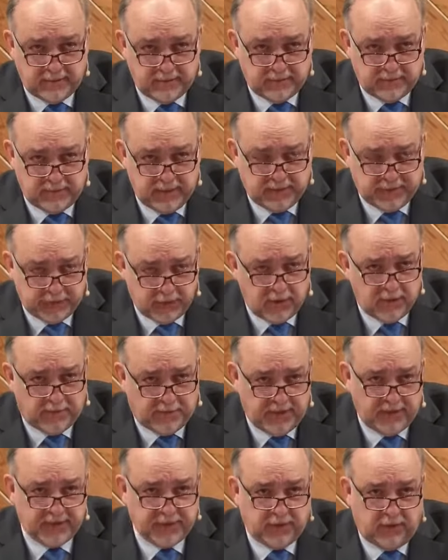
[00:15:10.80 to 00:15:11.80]
the third
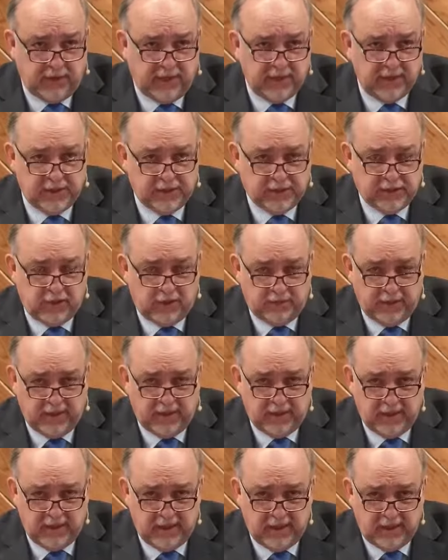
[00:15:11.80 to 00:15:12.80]
epistle and is
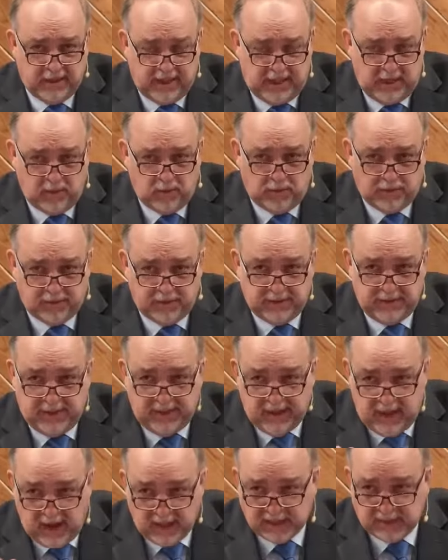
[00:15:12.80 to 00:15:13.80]
certainly integral to the
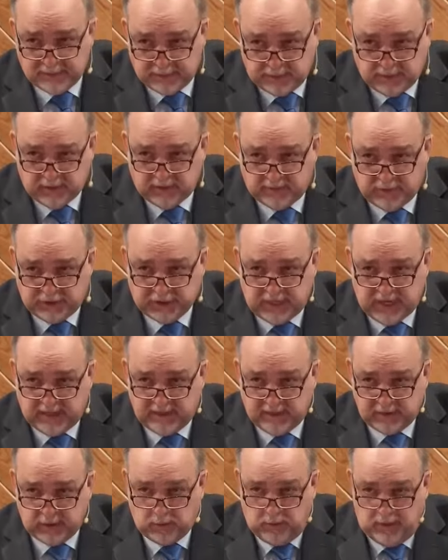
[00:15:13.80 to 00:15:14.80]
gospel of John
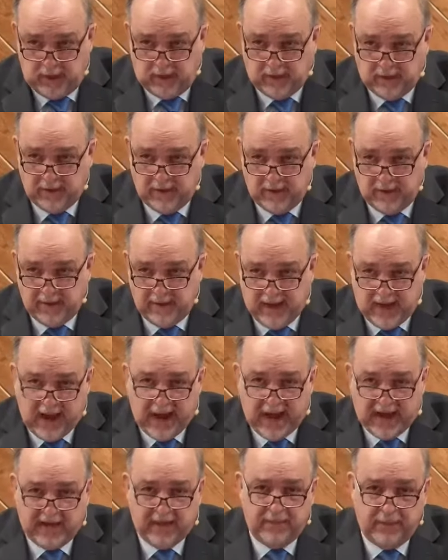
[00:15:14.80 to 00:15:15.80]
as well.
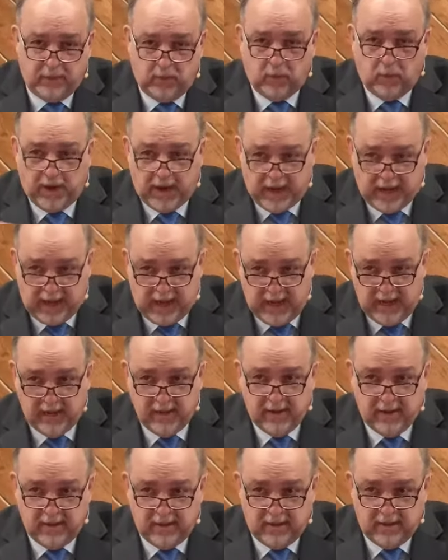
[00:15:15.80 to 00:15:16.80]
I am the way,
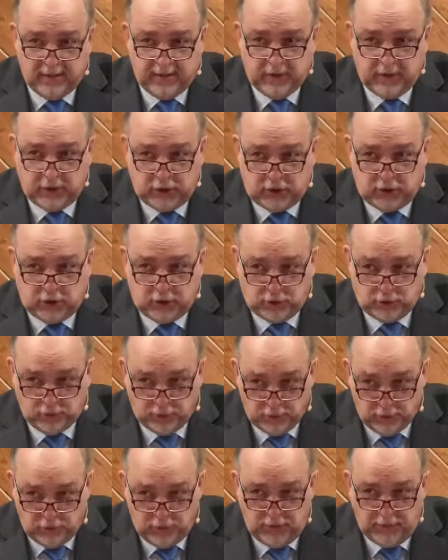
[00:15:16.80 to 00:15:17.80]
the
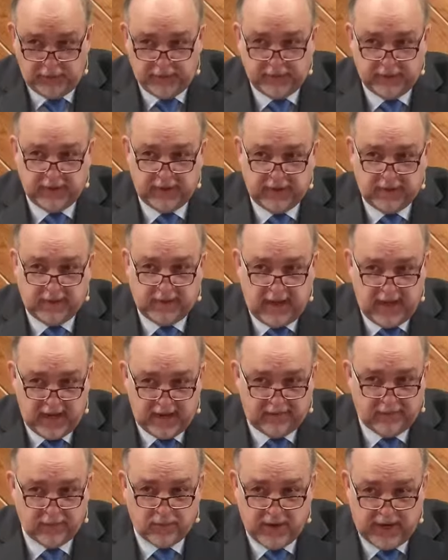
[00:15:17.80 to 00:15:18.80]
truth, and the
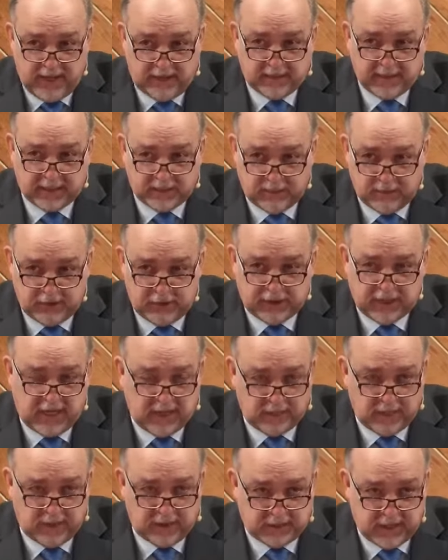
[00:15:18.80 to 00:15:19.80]
life, right? That's what
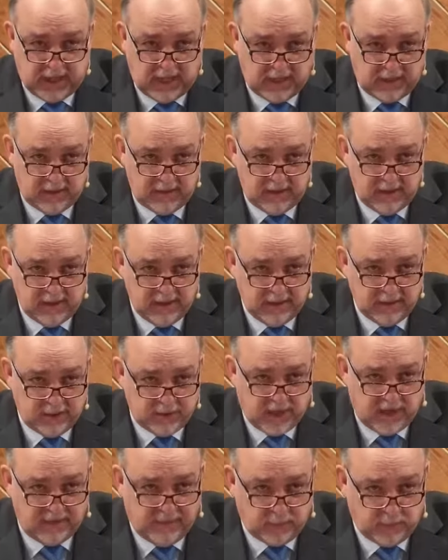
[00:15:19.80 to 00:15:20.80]
John would say in
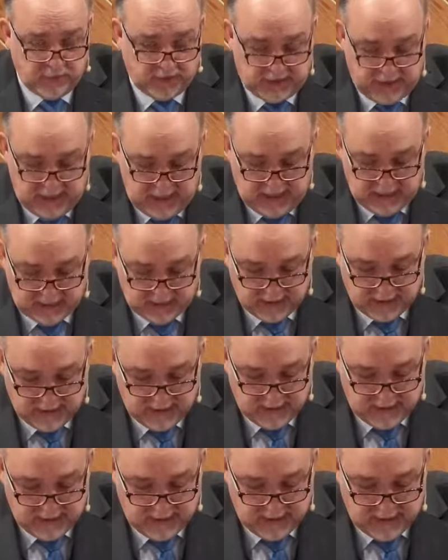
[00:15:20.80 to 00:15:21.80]
John 14,
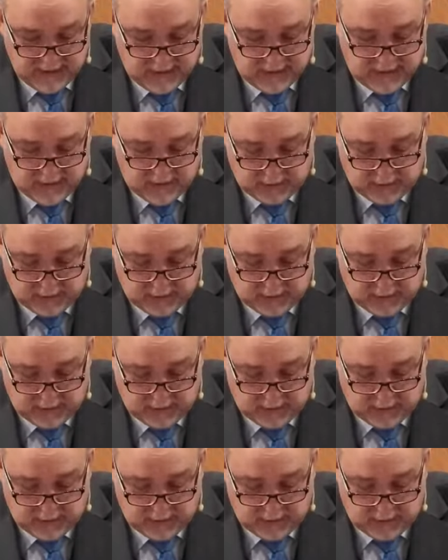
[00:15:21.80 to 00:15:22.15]
or